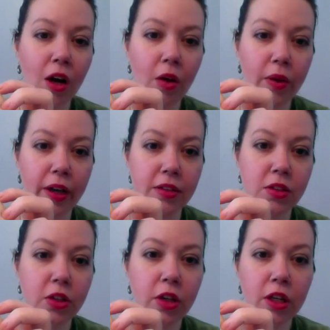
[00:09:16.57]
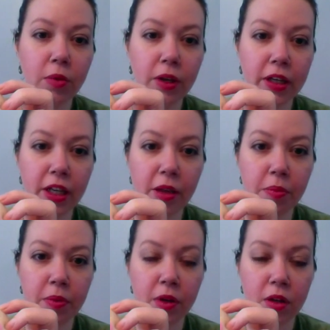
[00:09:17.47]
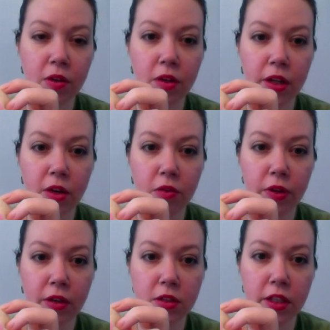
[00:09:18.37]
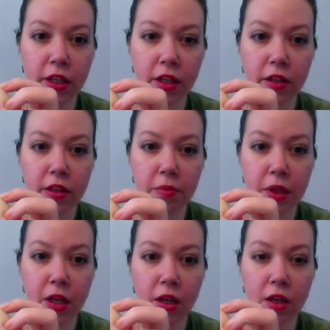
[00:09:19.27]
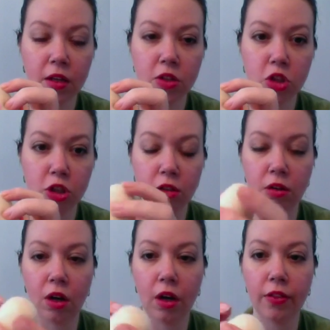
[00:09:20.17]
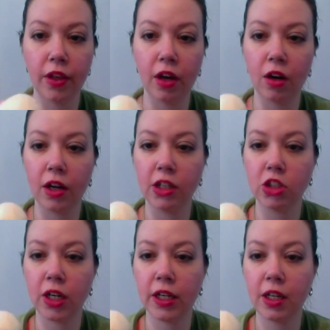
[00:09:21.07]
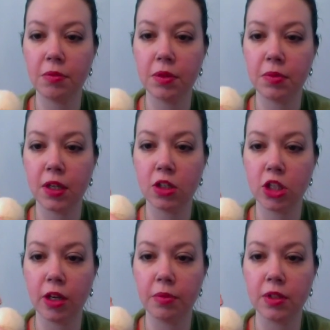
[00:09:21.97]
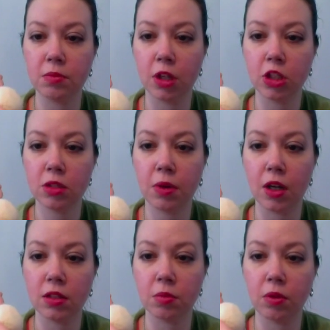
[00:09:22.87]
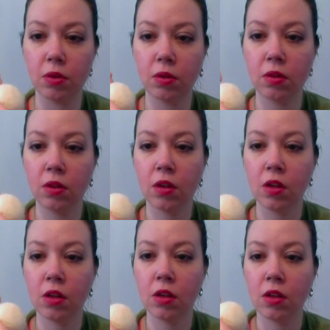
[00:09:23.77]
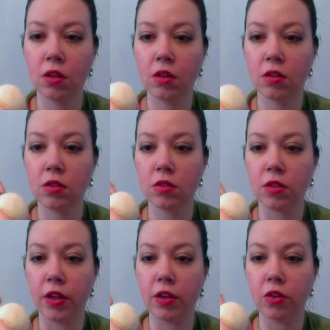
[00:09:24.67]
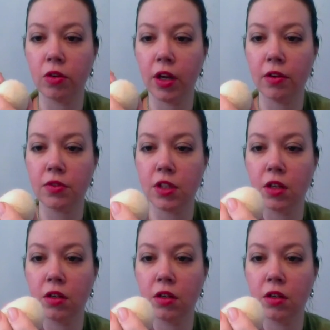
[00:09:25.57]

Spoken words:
Okay, so you're going to want to keep needle felting the pink circle on there and try to keep the pink shape as much as possible so that you don't have to